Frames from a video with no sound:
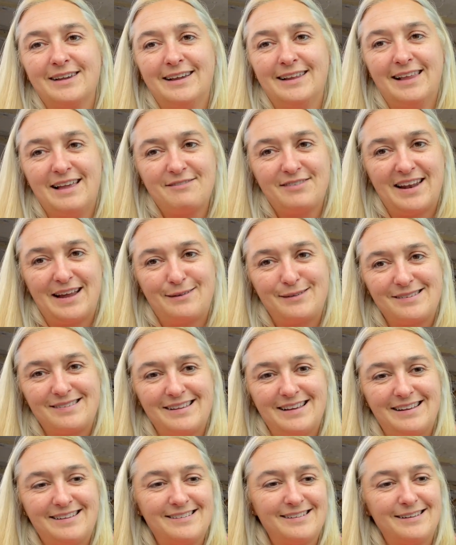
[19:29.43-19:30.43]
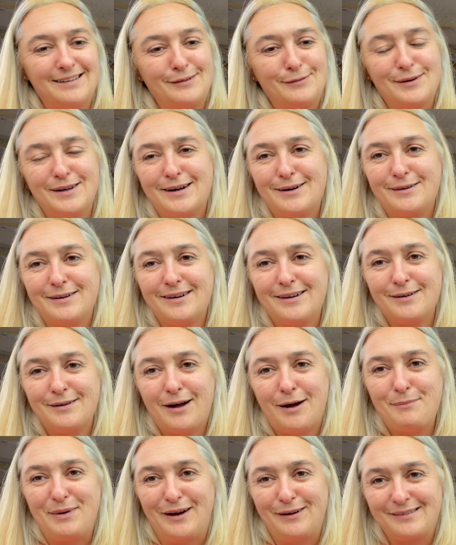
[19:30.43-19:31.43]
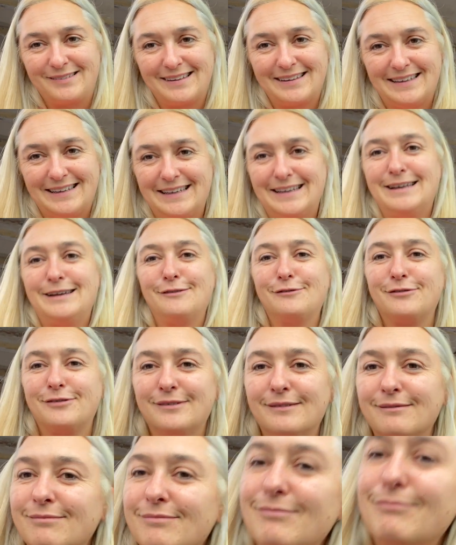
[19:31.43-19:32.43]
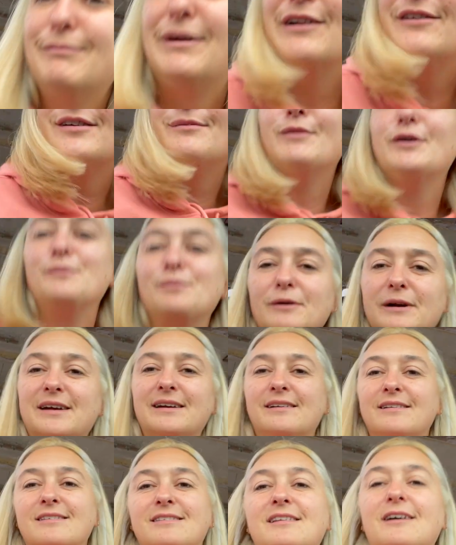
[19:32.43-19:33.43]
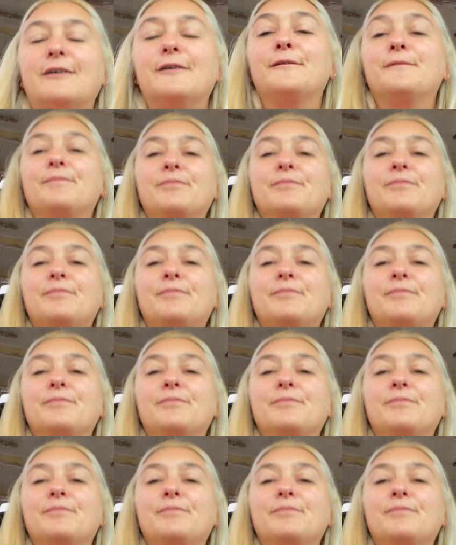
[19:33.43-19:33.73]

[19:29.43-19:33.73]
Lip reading: 11 hours later, we are about to leave Melton Mowbray. So